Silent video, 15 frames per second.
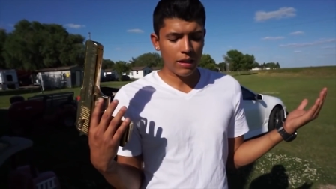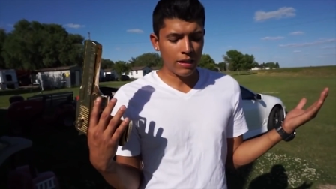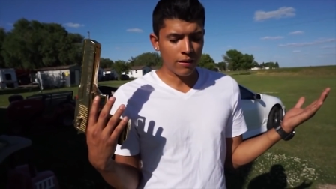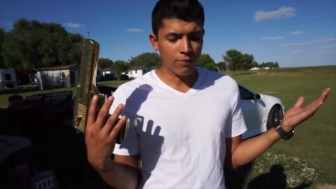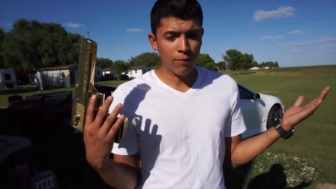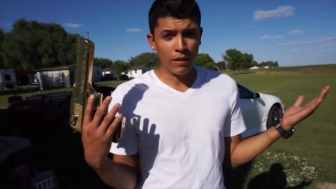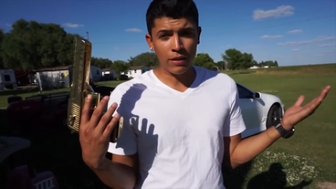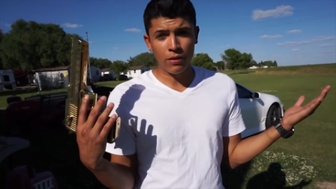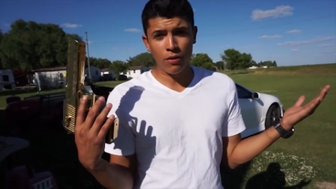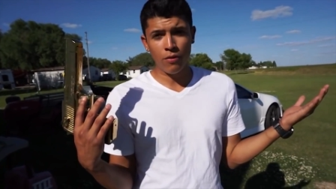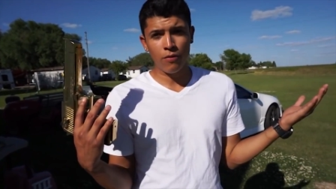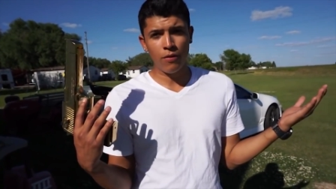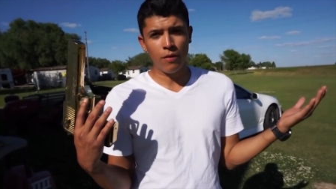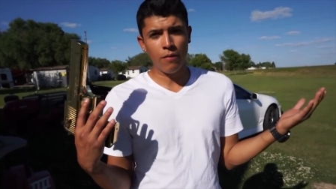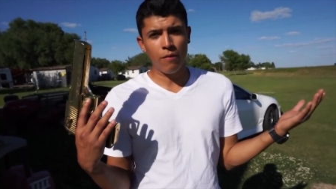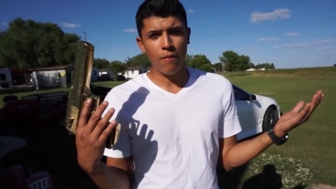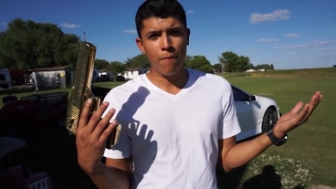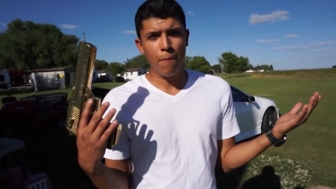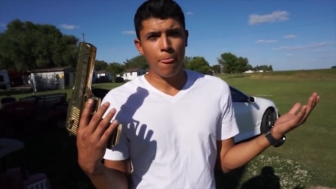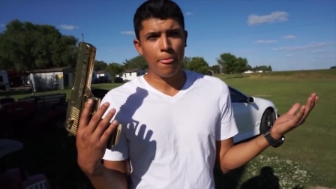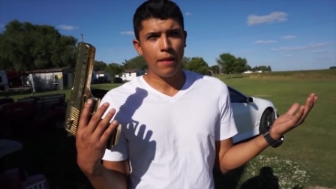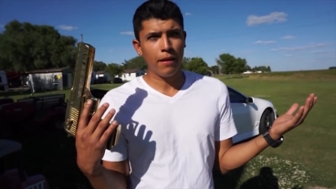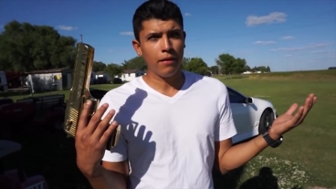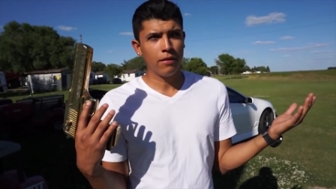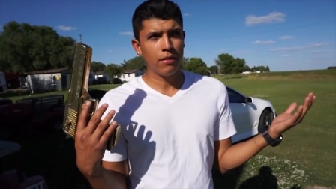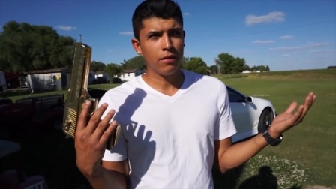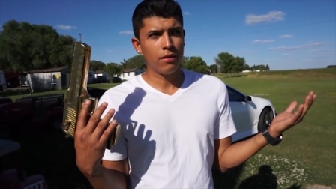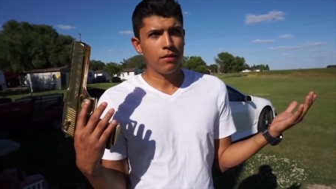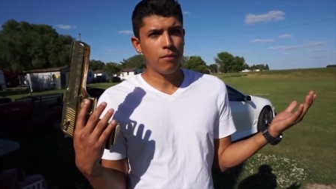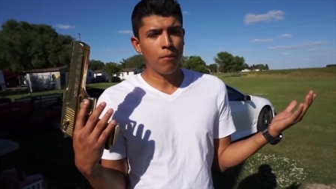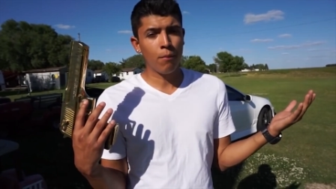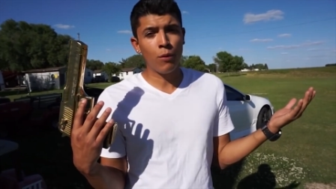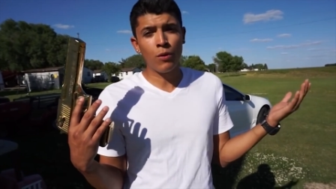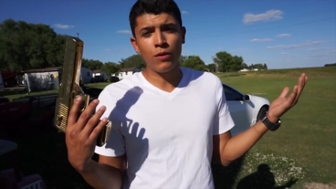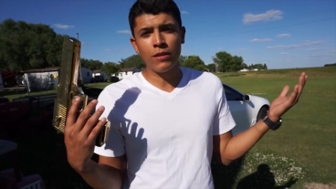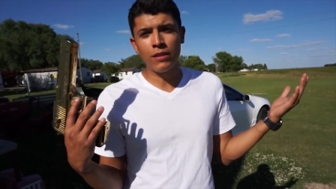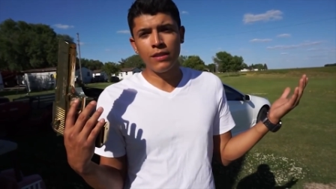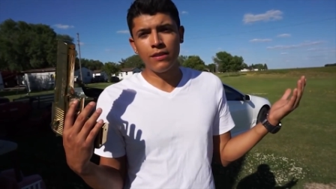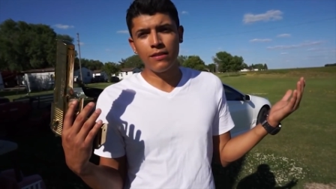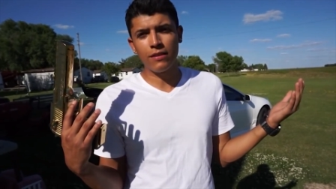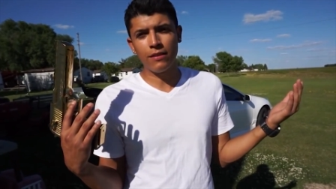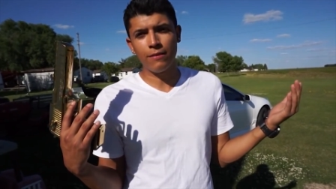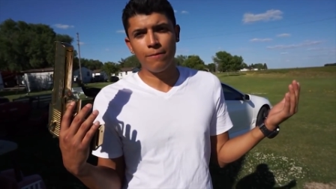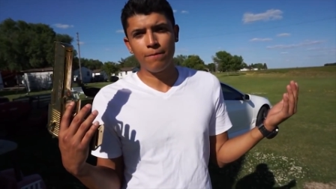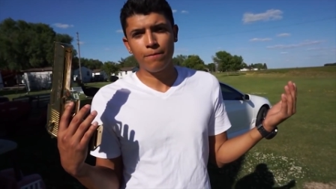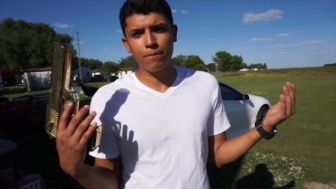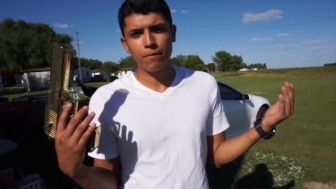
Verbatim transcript: is my girlfriend, Mona Lisa.